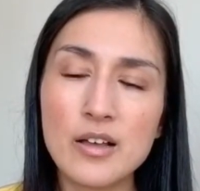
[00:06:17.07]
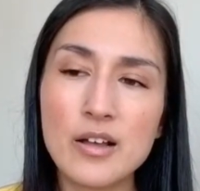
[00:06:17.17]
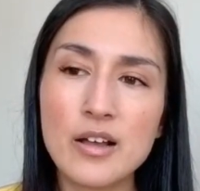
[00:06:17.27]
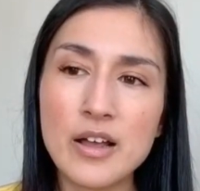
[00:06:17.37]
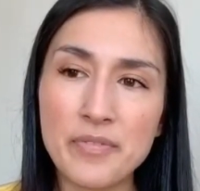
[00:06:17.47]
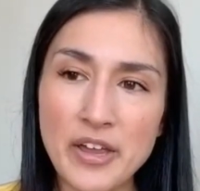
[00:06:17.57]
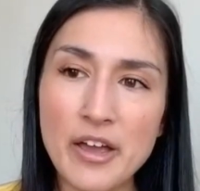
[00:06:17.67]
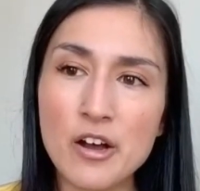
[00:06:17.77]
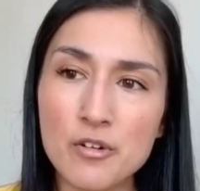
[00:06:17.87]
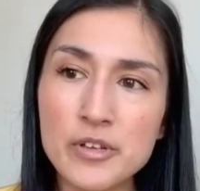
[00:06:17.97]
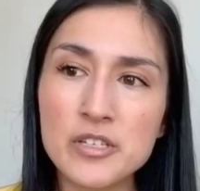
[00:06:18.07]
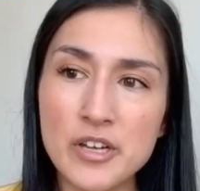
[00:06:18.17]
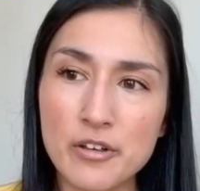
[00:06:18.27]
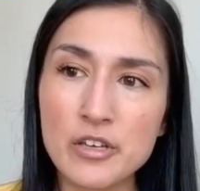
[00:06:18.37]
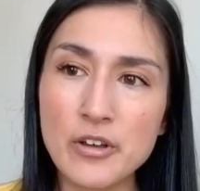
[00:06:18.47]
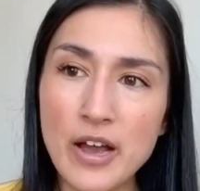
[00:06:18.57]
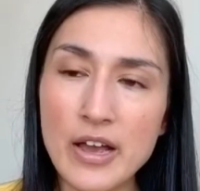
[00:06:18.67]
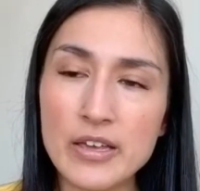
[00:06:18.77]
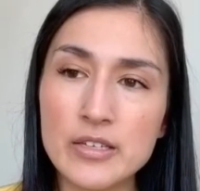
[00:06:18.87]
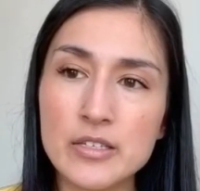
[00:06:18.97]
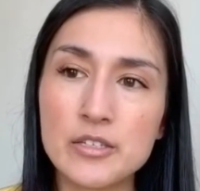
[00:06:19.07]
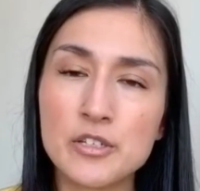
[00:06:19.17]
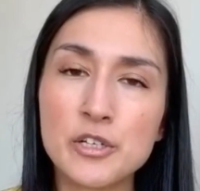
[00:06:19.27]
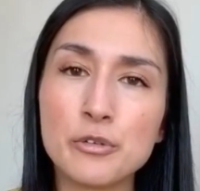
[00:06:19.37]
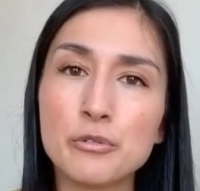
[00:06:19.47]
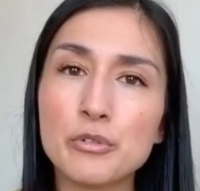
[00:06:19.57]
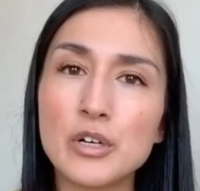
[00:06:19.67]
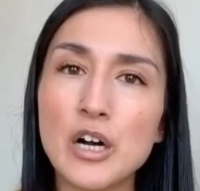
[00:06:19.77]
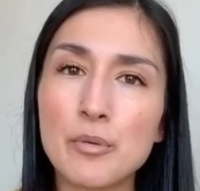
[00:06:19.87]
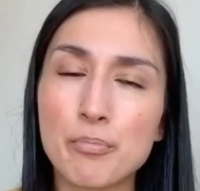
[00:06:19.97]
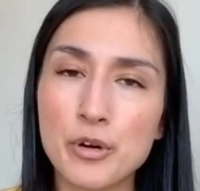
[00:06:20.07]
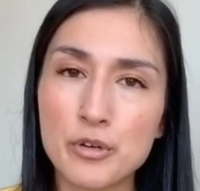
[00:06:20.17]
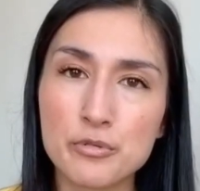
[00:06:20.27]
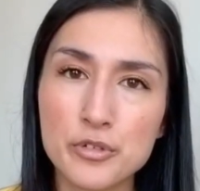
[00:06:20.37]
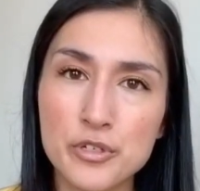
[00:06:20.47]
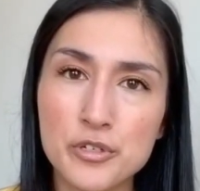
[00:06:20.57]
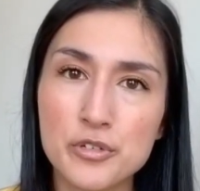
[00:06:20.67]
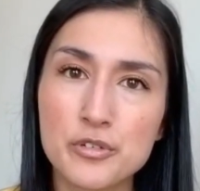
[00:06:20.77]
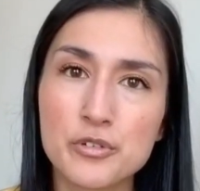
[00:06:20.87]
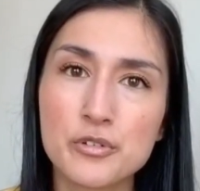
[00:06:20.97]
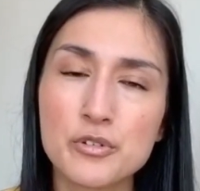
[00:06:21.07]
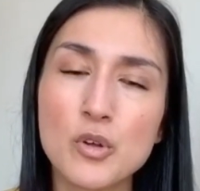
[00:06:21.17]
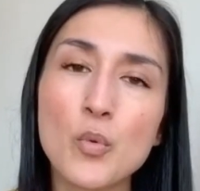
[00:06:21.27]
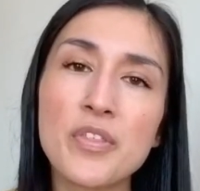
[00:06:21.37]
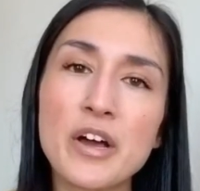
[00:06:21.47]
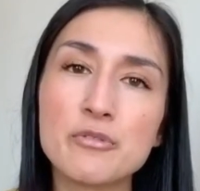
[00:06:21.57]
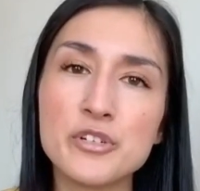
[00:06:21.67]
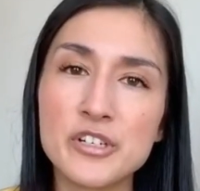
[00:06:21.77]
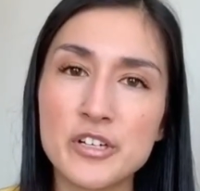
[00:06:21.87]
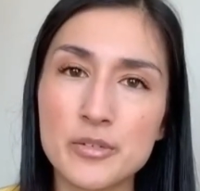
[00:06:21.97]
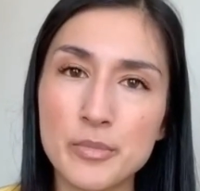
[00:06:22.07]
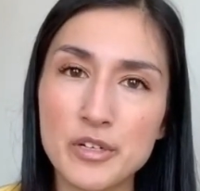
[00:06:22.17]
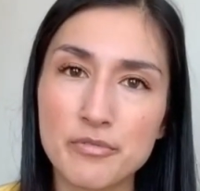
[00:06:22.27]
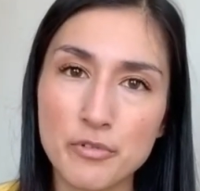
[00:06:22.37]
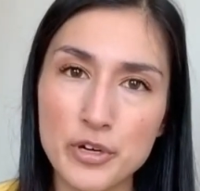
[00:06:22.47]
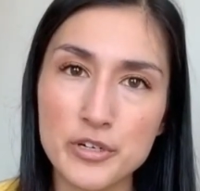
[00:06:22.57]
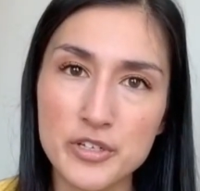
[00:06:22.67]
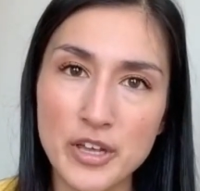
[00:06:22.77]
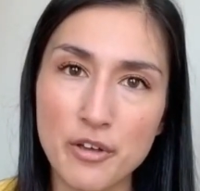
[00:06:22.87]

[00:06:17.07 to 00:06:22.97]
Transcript: And like I always tell you guys, to approach without judgment for yourself.